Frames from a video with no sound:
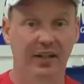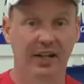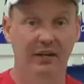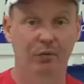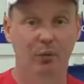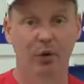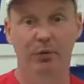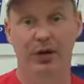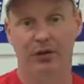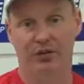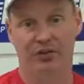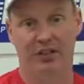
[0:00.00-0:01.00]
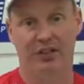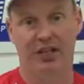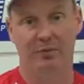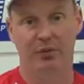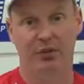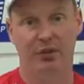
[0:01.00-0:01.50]
they have wheel bearings
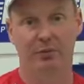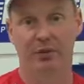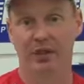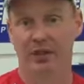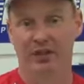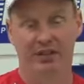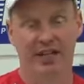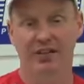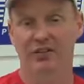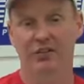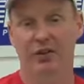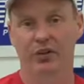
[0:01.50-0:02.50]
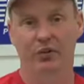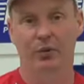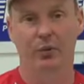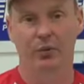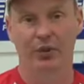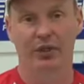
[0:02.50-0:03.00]
collapse on them. That's not a
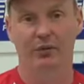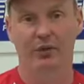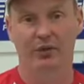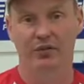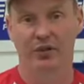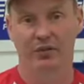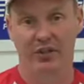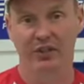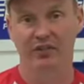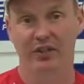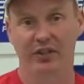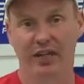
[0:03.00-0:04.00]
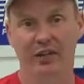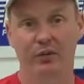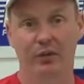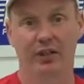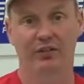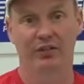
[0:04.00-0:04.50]
cool thing because essentially that
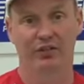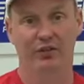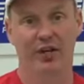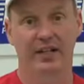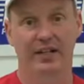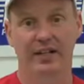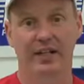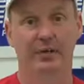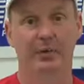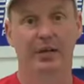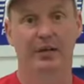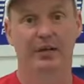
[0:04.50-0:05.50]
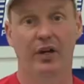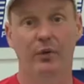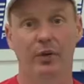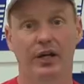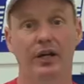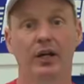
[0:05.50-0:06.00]
could leave you stranded in the middle of
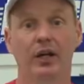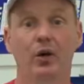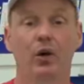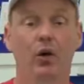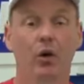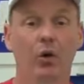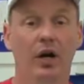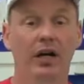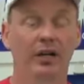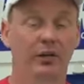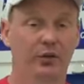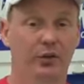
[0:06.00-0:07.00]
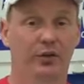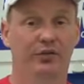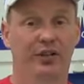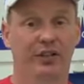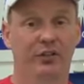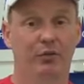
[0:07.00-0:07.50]
nowhere, or it could
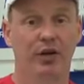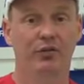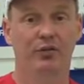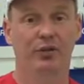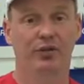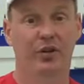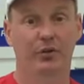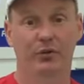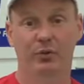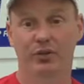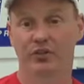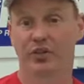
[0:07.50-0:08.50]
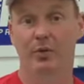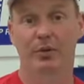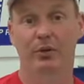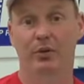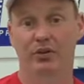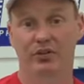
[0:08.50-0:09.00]
affect your race results, which
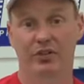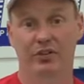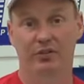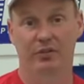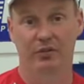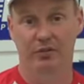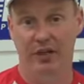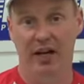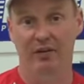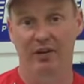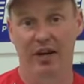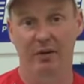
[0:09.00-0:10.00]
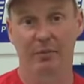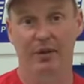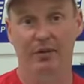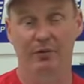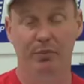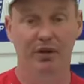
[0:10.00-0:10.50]
nobody wants to have happen,
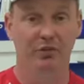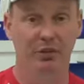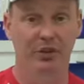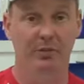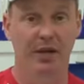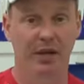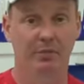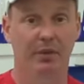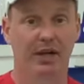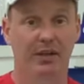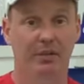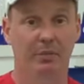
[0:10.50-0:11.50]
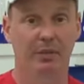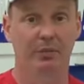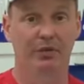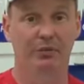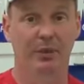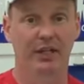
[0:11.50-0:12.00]
especially with the amount of money that
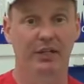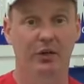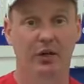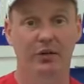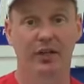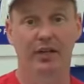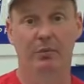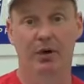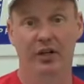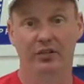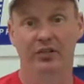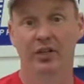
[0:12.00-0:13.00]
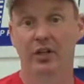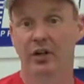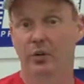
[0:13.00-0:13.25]
people are spending on their bikes